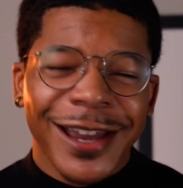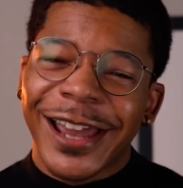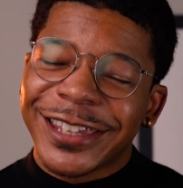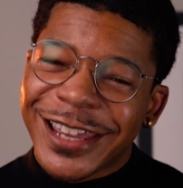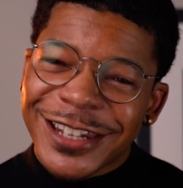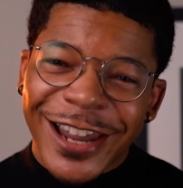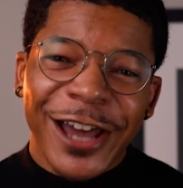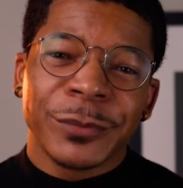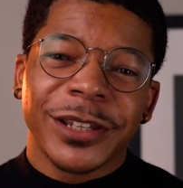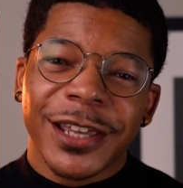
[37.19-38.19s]
I
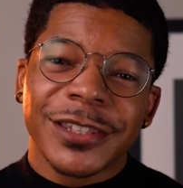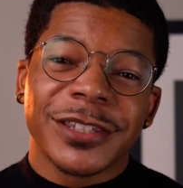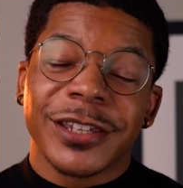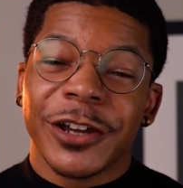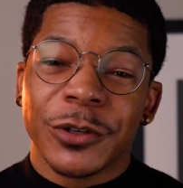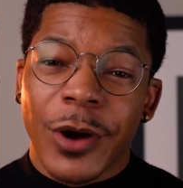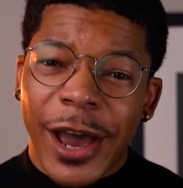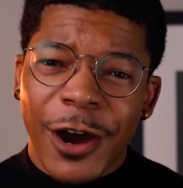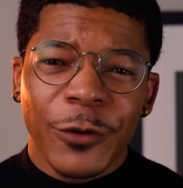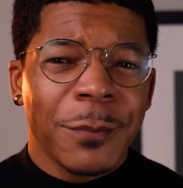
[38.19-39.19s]
cannot begin to tell you
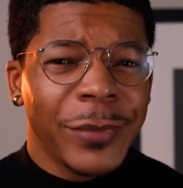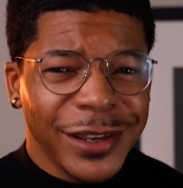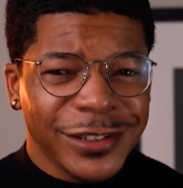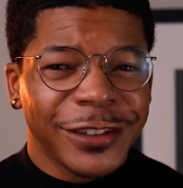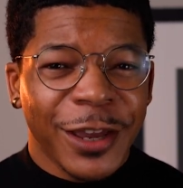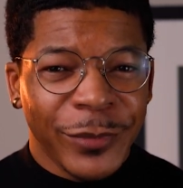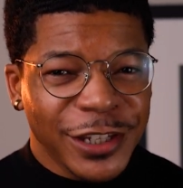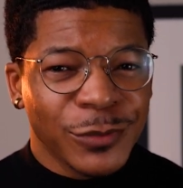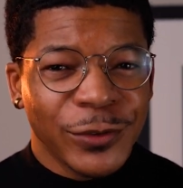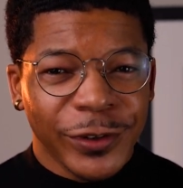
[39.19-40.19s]
how amazing that
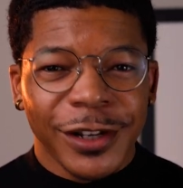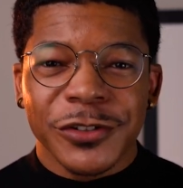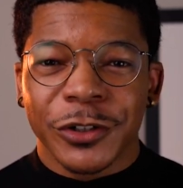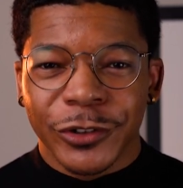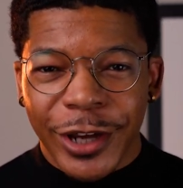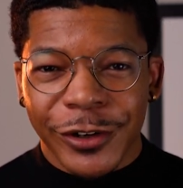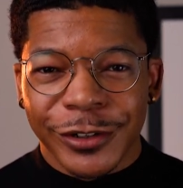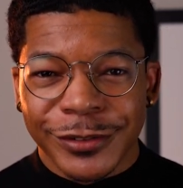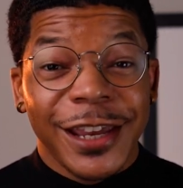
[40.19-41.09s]
makes me feel as a creator.